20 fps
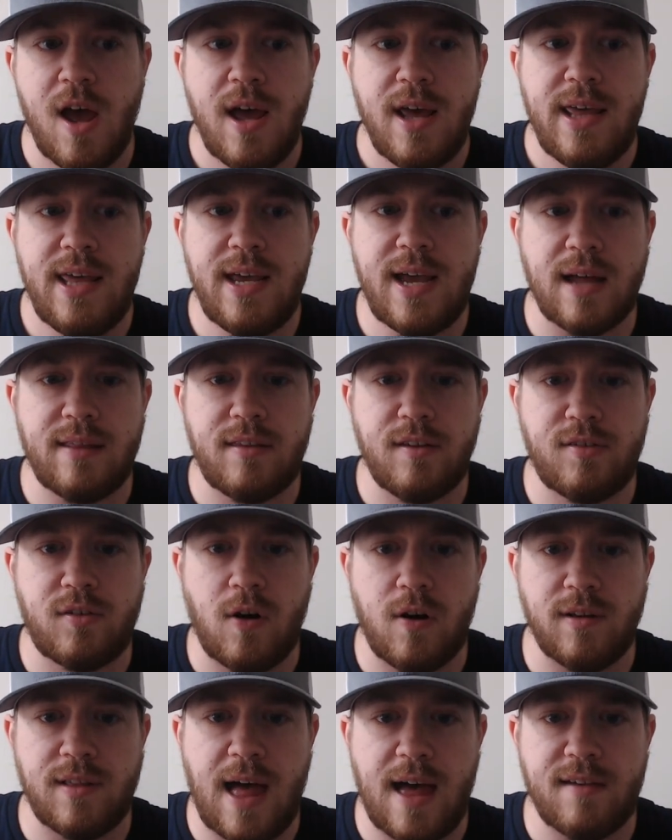He got the
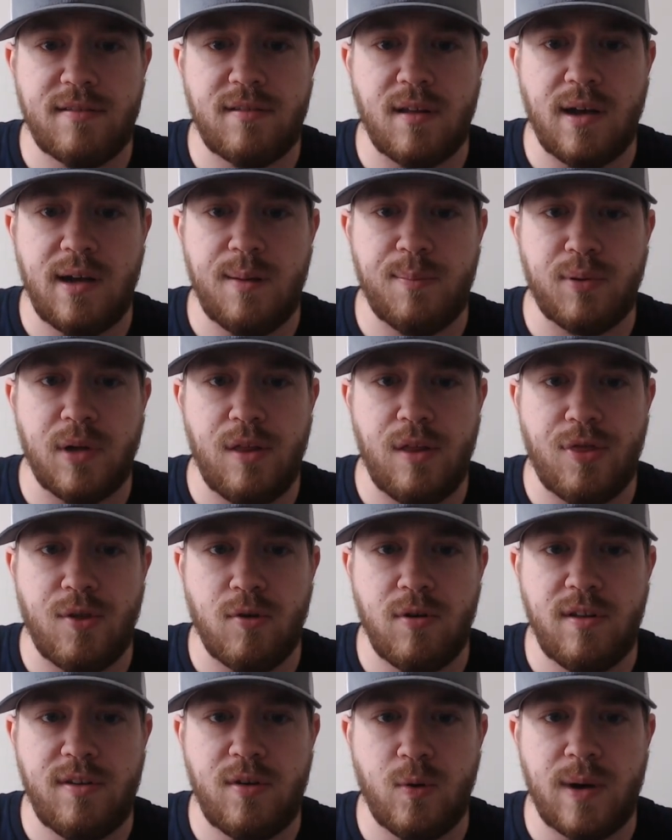start last night, played
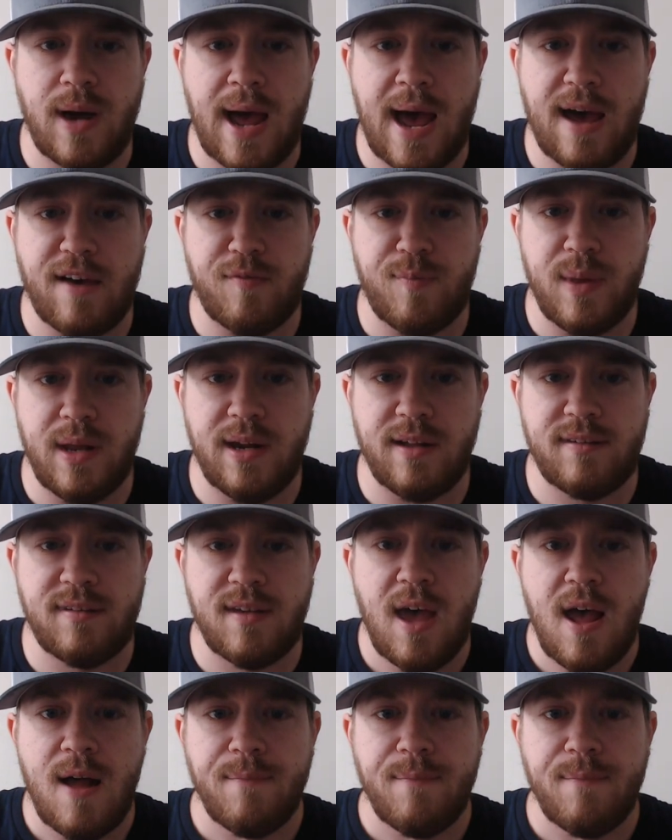32 and a half minutes.